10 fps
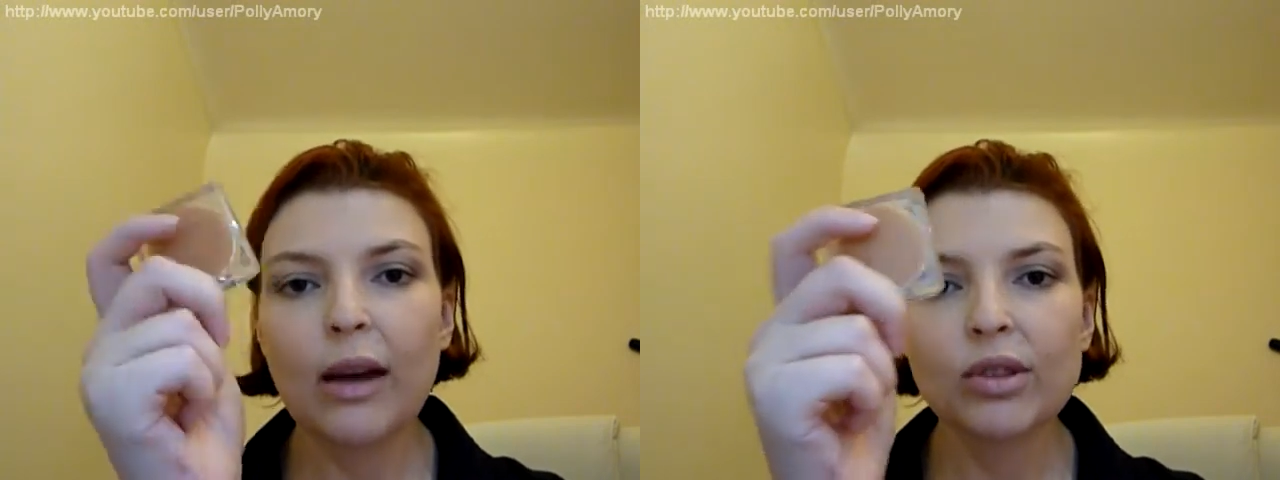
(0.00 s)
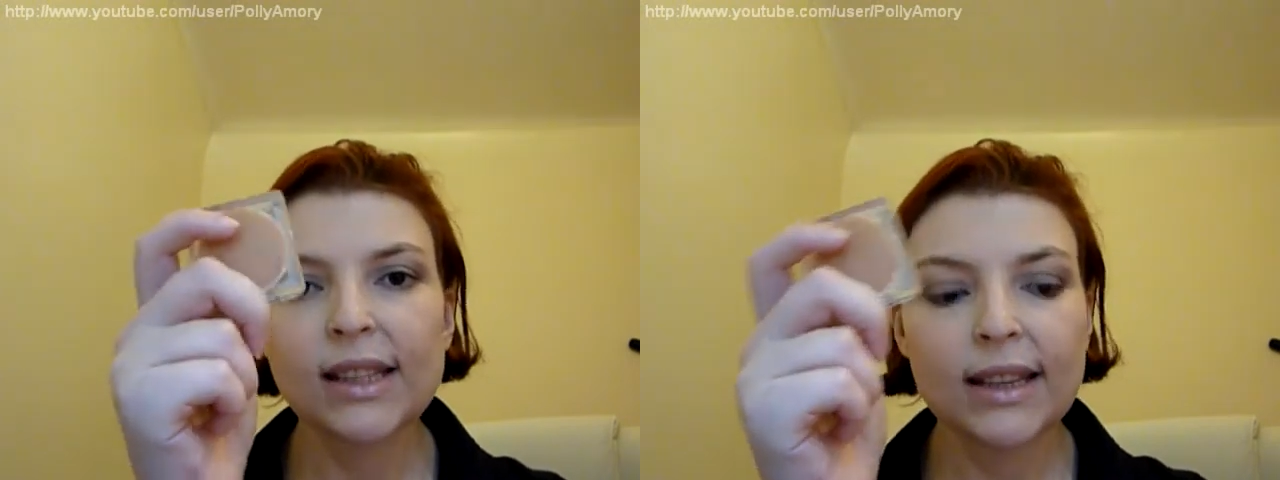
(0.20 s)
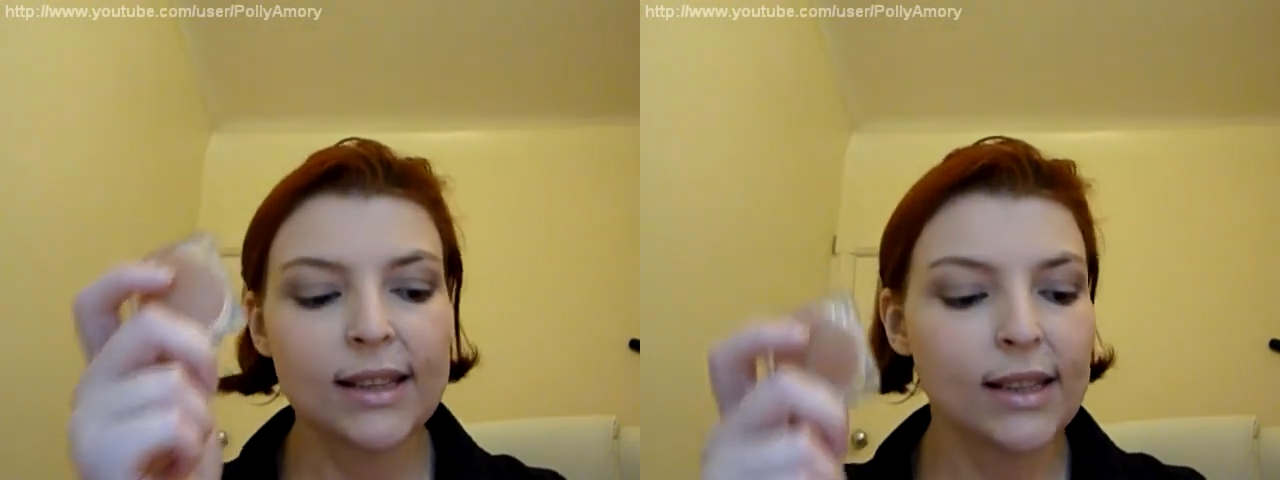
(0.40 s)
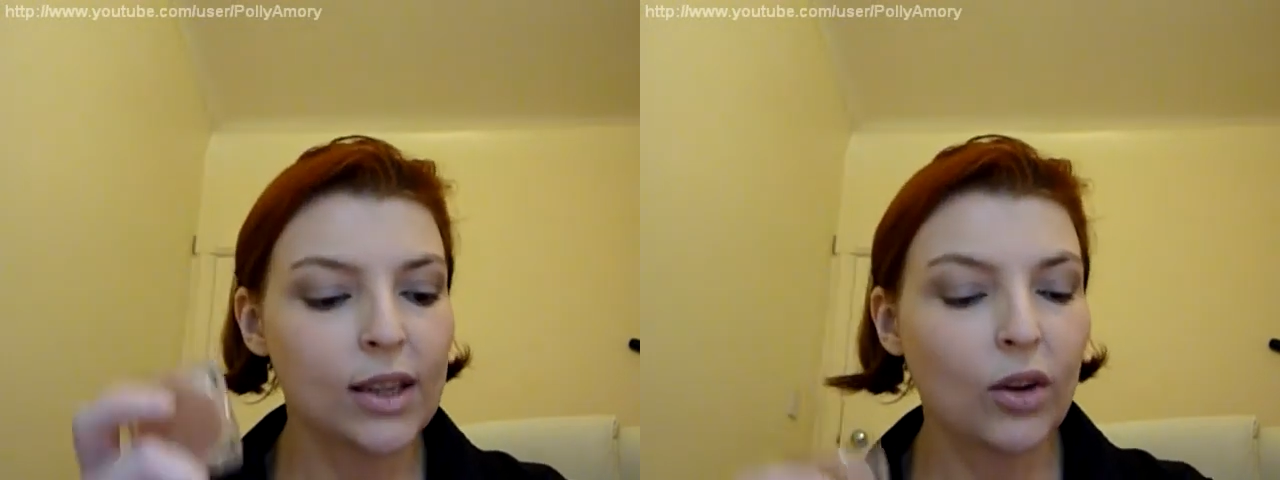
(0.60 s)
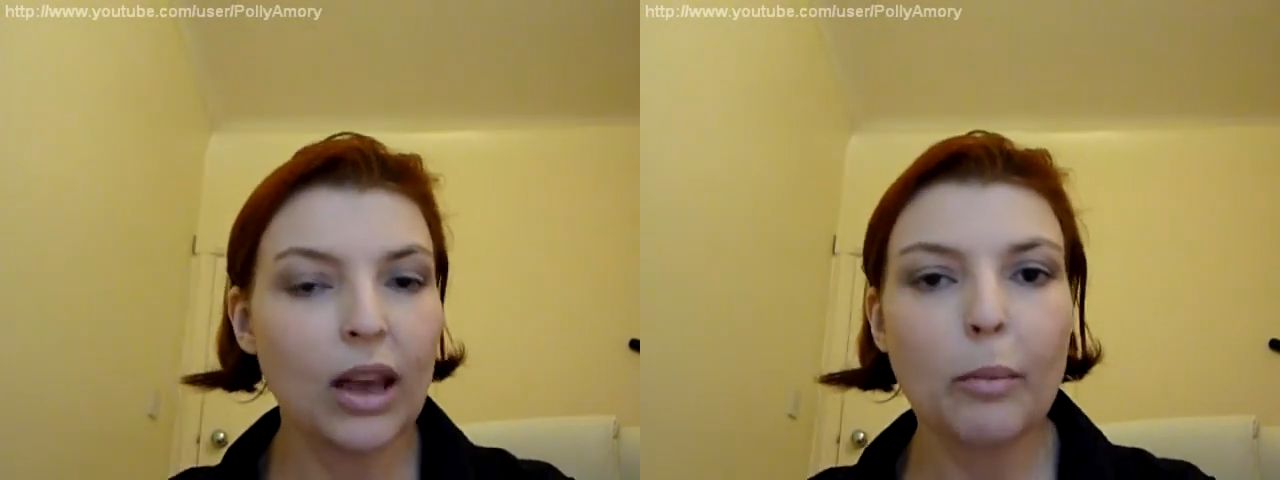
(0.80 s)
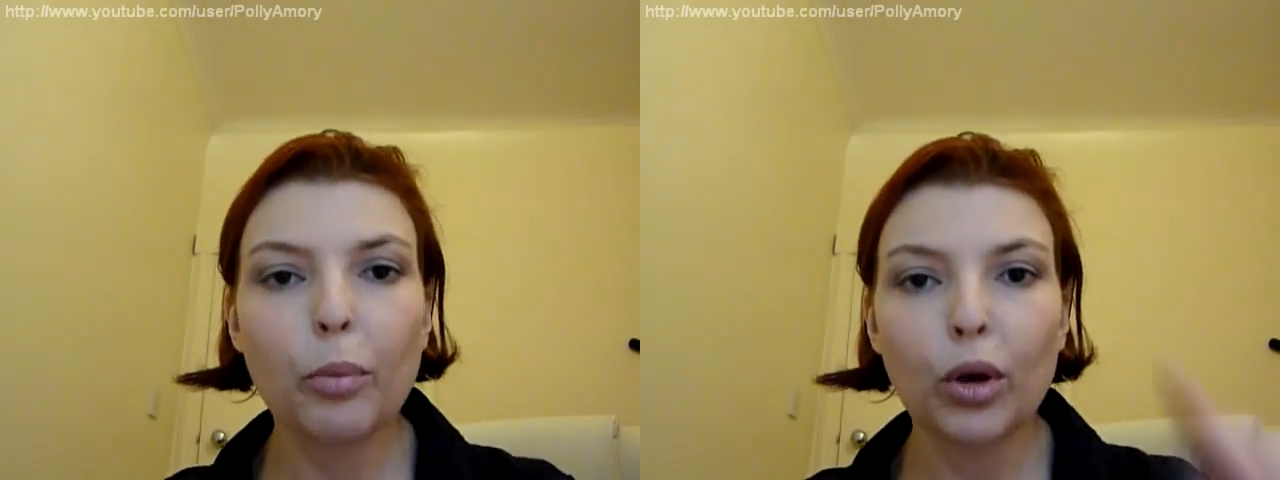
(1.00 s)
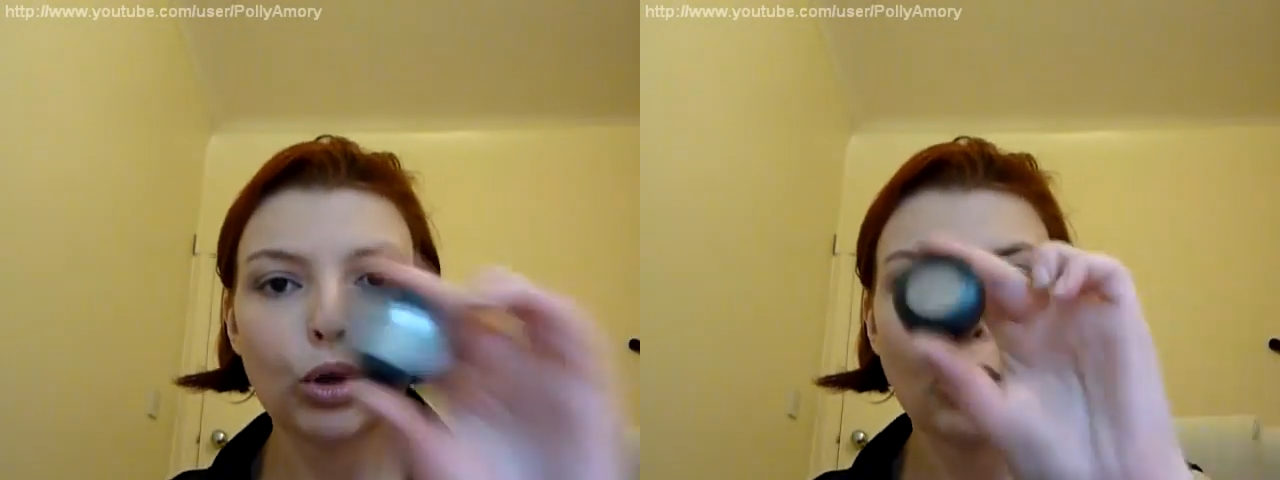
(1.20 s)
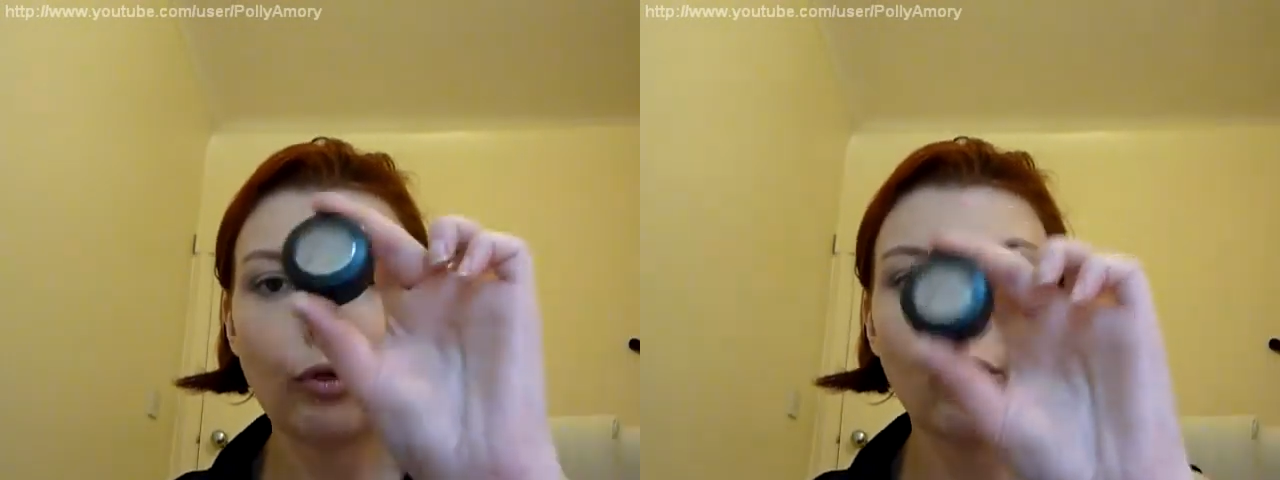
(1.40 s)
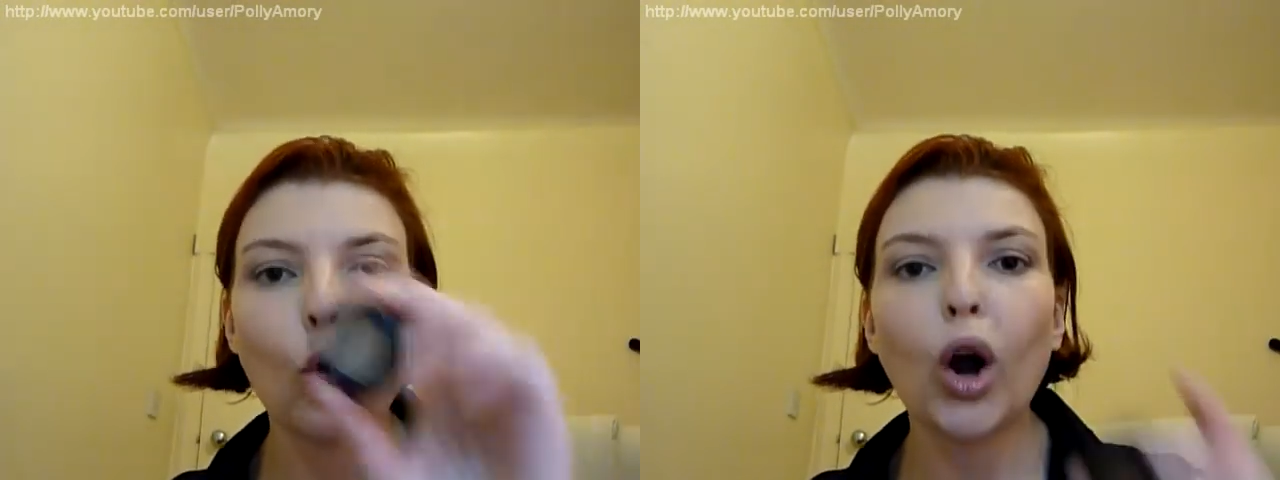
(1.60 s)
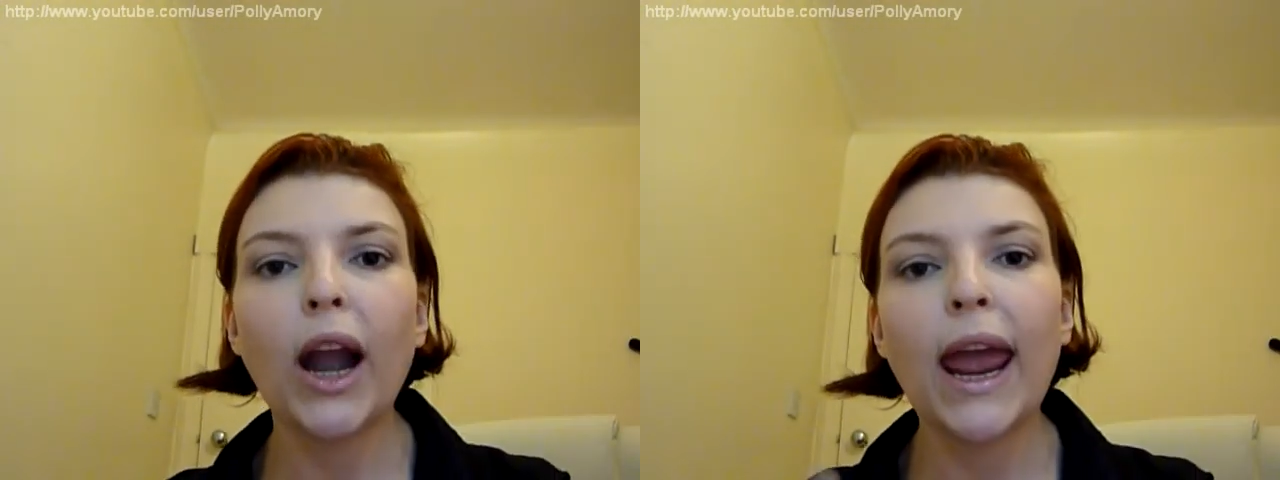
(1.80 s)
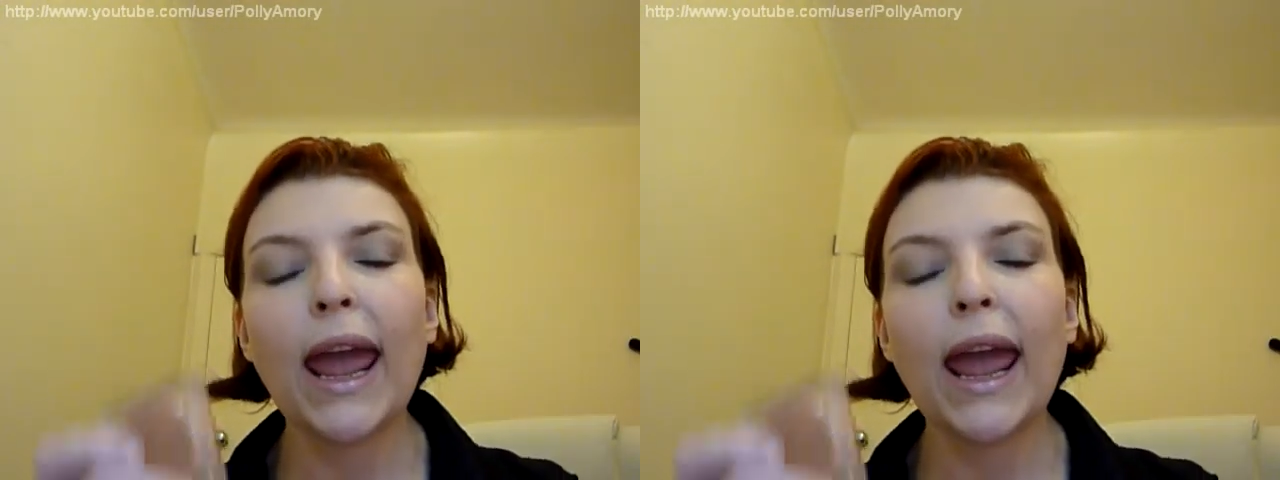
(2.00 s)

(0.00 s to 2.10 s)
ounces. You get 0.04.